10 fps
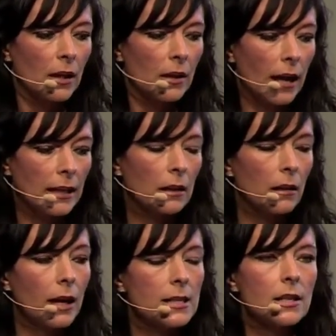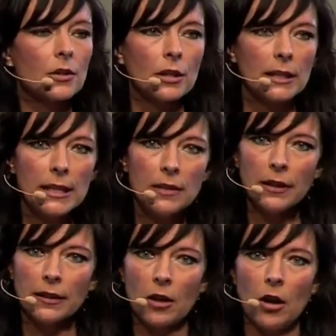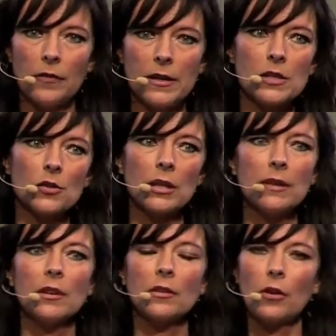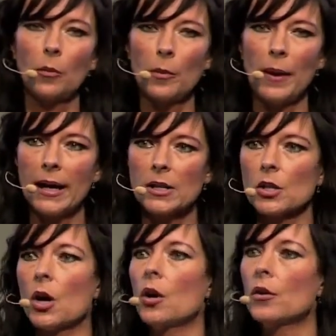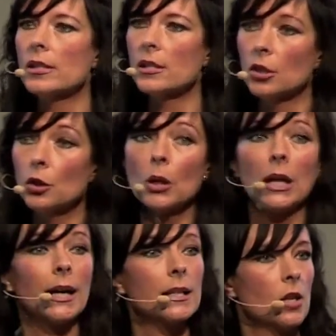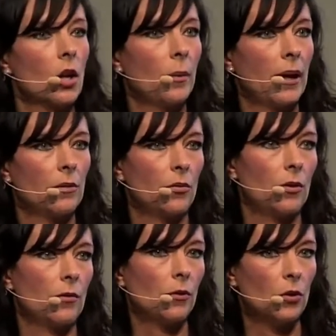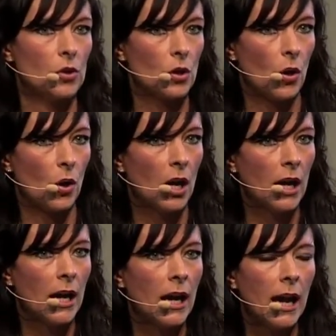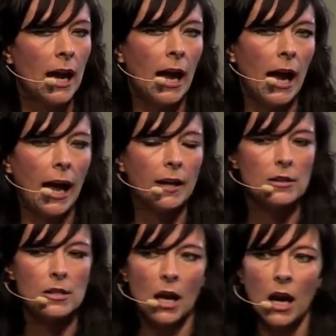any clients that are leaving the office are leaving from the back door as the new clients are coming in through the front door. And